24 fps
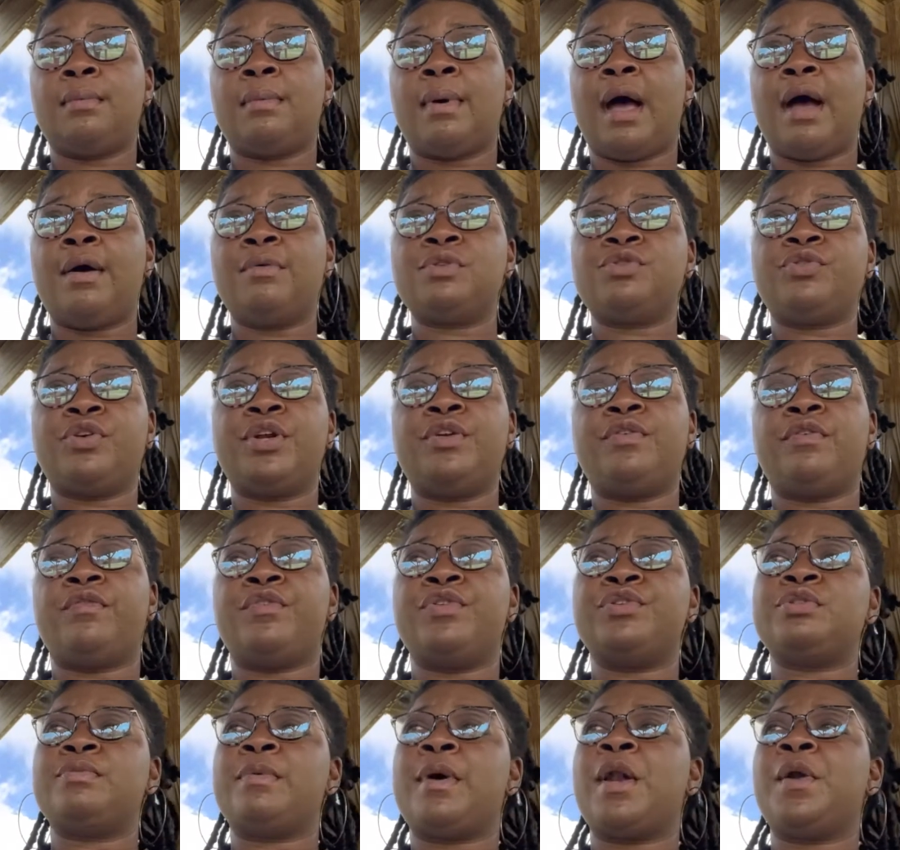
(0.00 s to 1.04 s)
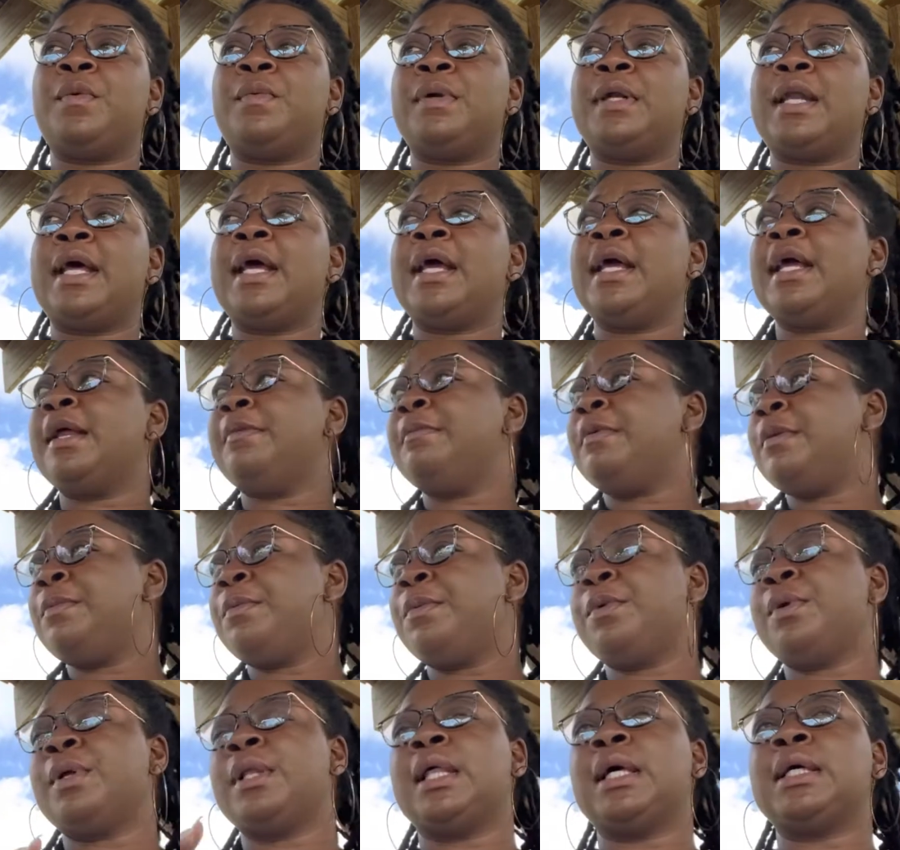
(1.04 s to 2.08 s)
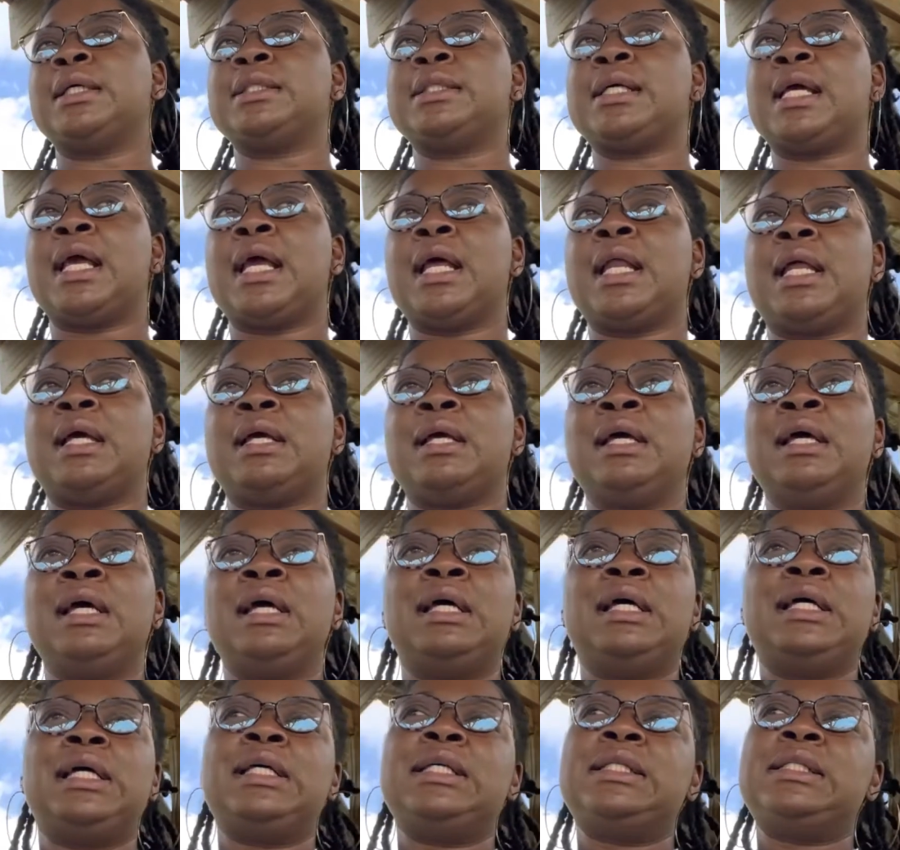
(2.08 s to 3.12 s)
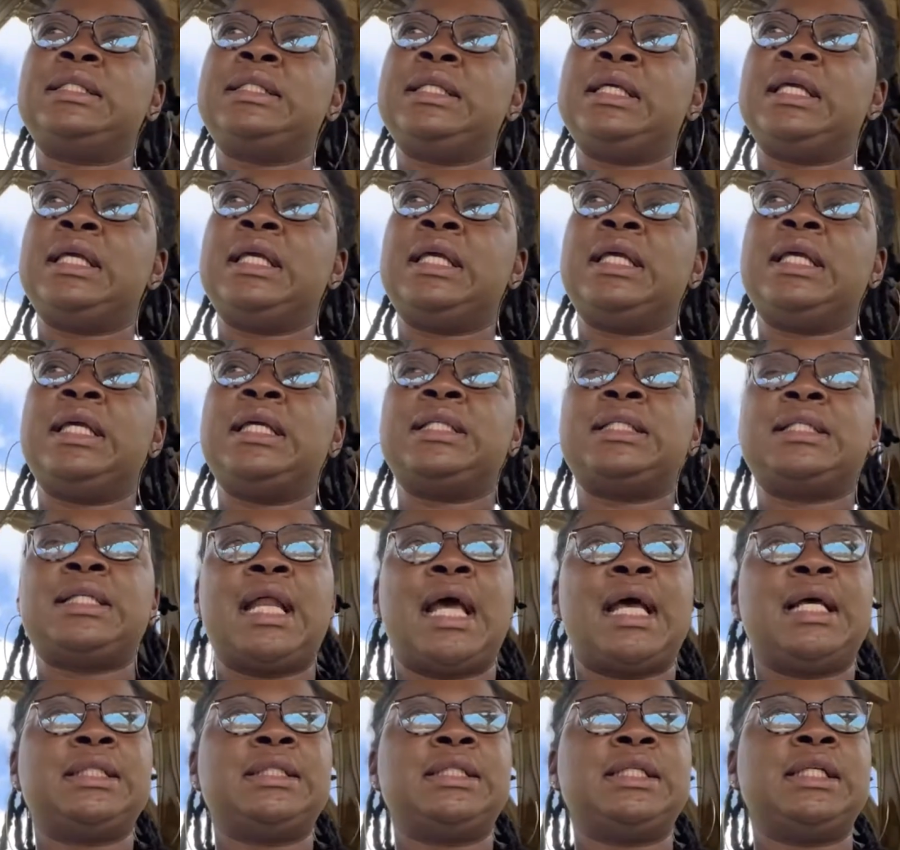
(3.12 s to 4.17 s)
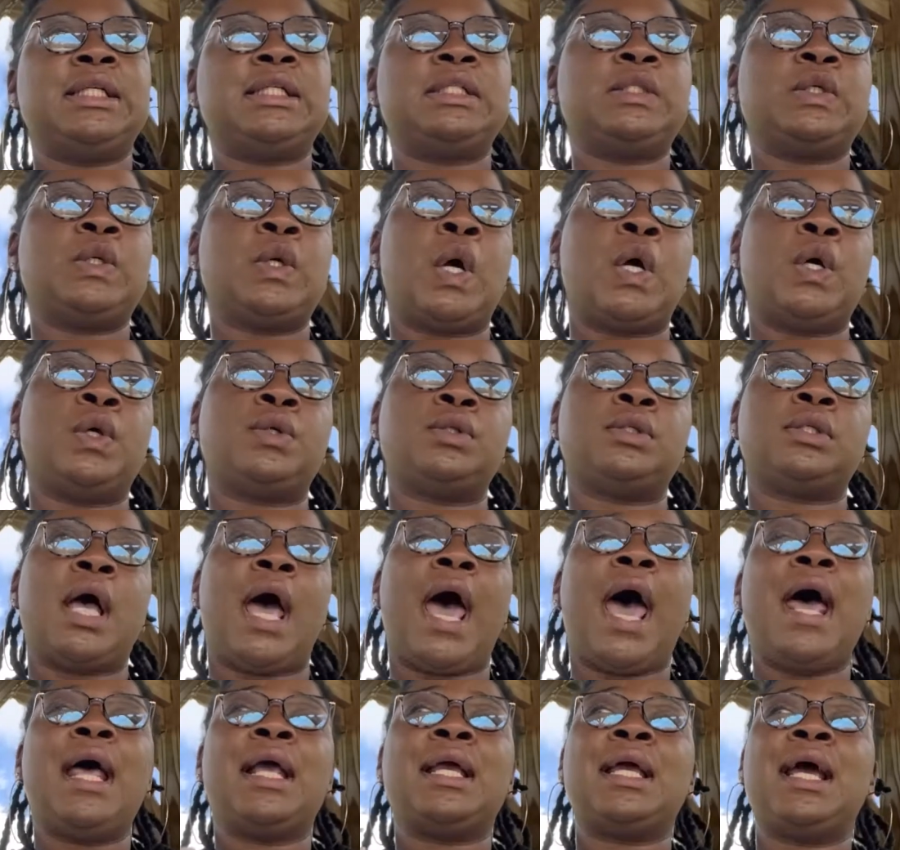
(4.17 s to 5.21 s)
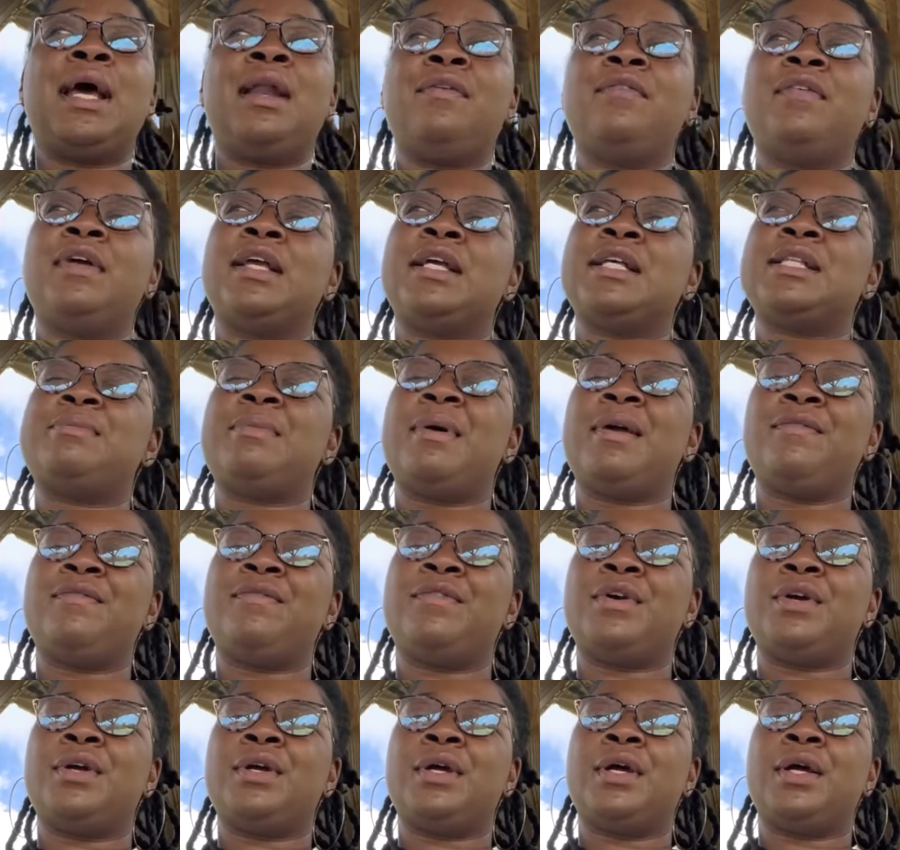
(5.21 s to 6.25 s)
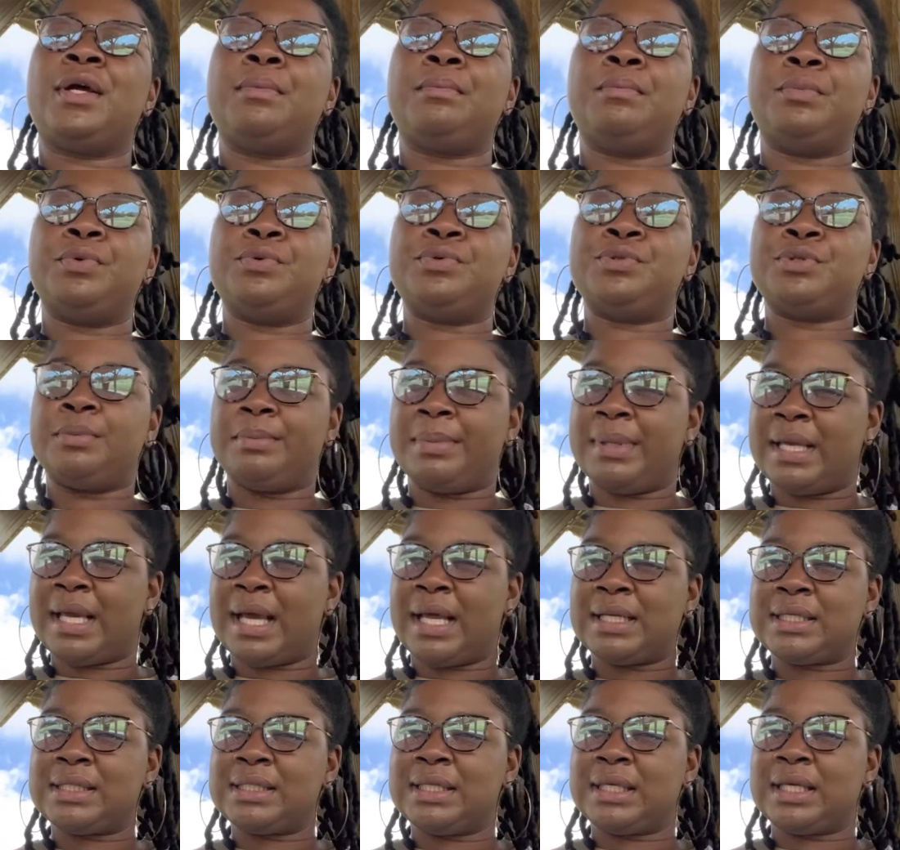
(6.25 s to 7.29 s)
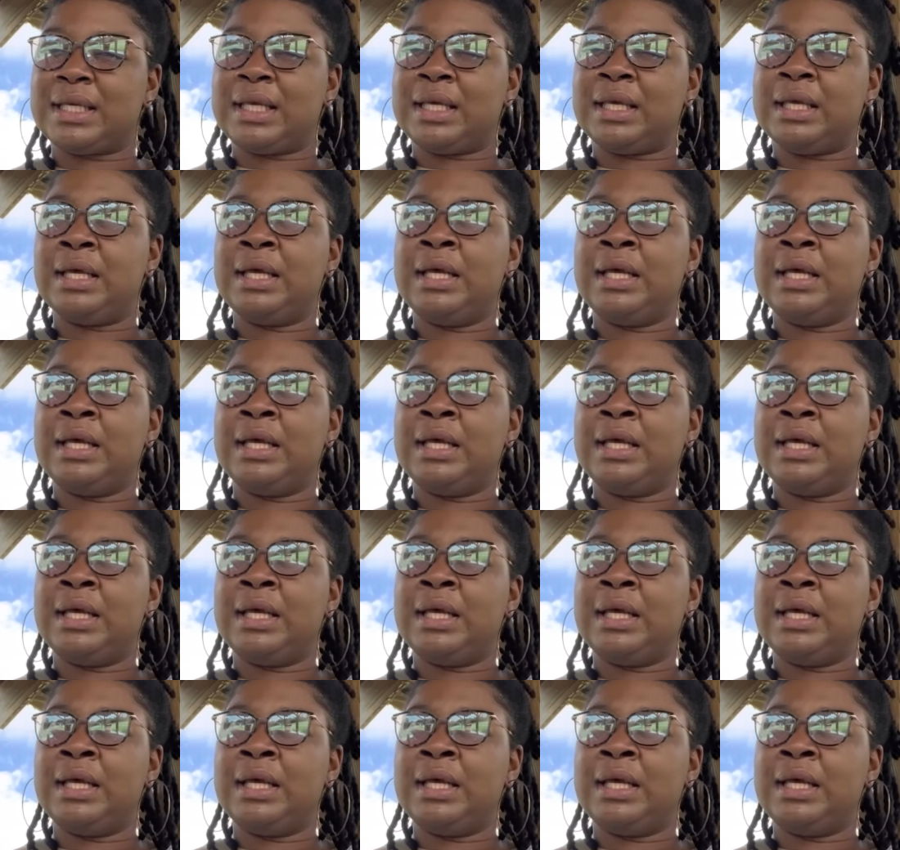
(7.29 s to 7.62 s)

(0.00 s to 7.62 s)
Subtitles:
I was reading reviews about it one day, and people were like saying, like, it's sticky, it's nasty, it's gross. I kind of like expect for a mousse to be kind of sticky,